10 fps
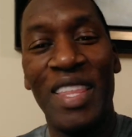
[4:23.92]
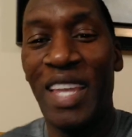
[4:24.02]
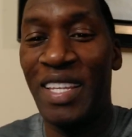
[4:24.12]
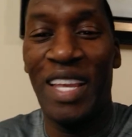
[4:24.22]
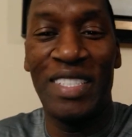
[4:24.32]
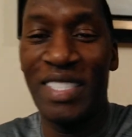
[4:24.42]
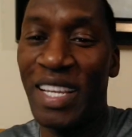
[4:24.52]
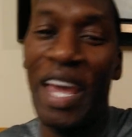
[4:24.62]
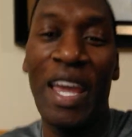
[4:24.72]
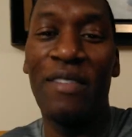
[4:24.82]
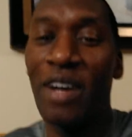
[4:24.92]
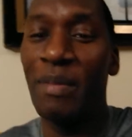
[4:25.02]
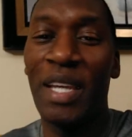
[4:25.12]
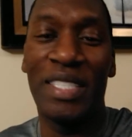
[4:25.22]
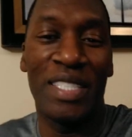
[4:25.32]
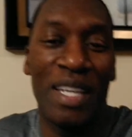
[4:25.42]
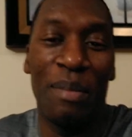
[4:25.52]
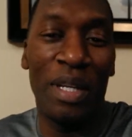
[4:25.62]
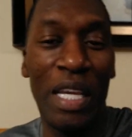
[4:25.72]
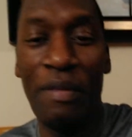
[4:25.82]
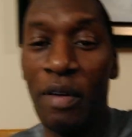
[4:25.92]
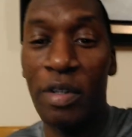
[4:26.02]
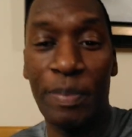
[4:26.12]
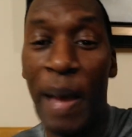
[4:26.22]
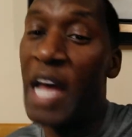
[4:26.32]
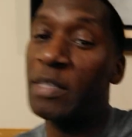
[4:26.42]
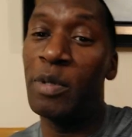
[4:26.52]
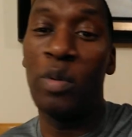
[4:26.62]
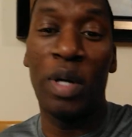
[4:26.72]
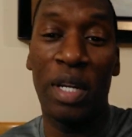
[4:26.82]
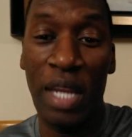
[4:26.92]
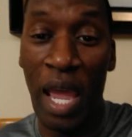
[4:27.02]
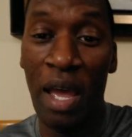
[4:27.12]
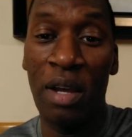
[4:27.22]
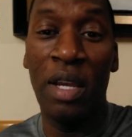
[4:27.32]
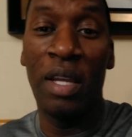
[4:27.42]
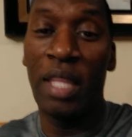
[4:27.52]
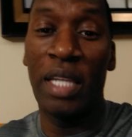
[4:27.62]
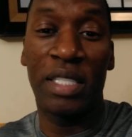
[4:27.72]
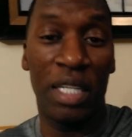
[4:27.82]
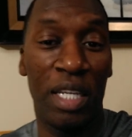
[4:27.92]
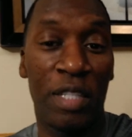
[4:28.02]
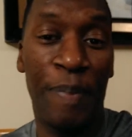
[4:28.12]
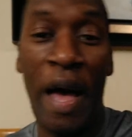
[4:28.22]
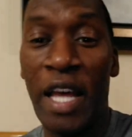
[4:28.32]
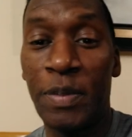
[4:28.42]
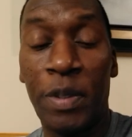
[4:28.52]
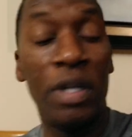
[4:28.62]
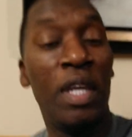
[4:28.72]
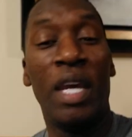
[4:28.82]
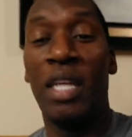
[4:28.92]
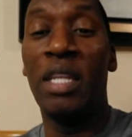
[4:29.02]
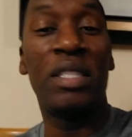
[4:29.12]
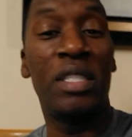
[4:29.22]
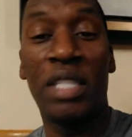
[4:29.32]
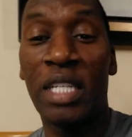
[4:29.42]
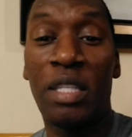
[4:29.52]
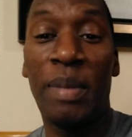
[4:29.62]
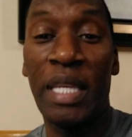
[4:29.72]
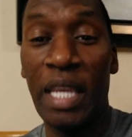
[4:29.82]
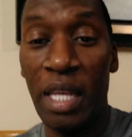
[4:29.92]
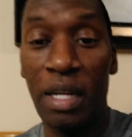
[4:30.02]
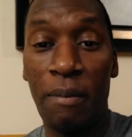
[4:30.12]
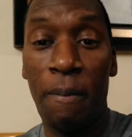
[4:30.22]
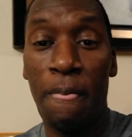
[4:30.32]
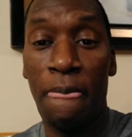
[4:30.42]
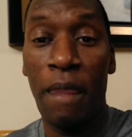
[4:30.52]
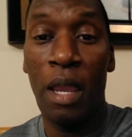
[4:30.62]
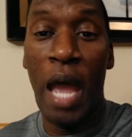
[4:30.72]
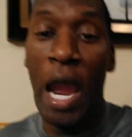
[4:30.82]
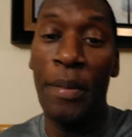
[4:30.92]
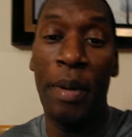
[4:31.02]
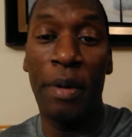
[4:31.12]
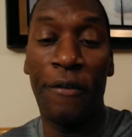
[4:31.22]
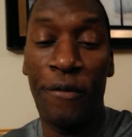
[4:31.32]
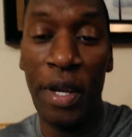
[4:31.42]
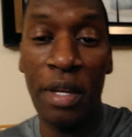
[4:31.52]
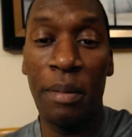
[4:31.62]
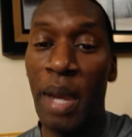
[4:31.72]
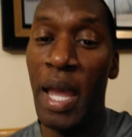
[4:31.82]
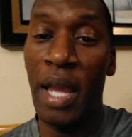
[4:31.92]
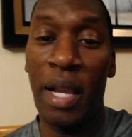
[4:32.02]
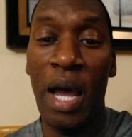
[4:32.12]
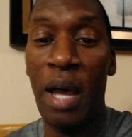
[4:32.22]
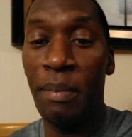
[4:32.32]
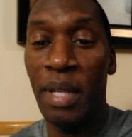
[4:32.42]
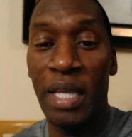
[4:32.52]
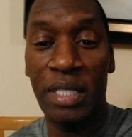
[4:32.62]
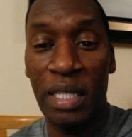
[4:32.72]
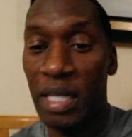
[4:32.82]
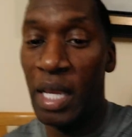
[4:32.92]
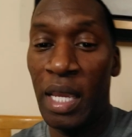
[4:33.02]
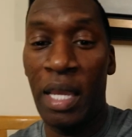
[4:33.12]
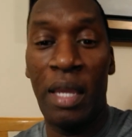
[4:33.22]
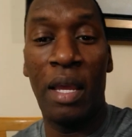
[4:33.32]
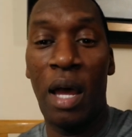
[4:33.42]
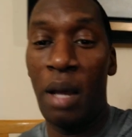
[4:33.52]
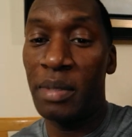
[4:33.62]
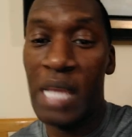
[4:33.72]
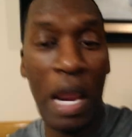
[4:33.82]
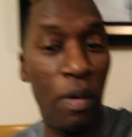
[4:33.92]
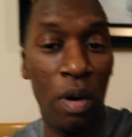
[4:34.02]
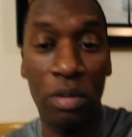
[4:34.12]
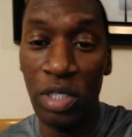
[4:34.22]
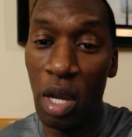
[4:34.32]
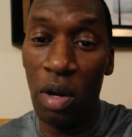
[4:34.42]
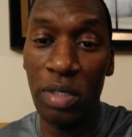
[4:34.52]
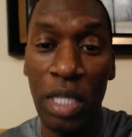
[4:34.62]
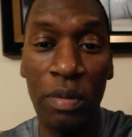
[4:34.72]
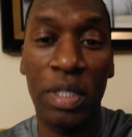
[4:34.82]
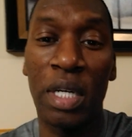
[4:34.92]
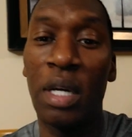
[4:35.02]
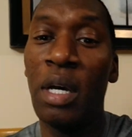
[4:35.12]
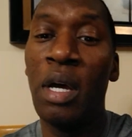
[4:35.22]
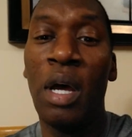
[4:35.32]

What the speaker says: they just gave up. They just didn't believe it was possible. Well, now they see it's possible. And this is just the beginning. I remember a friend of mine, God bless the dead, Tyrone Jones. He was an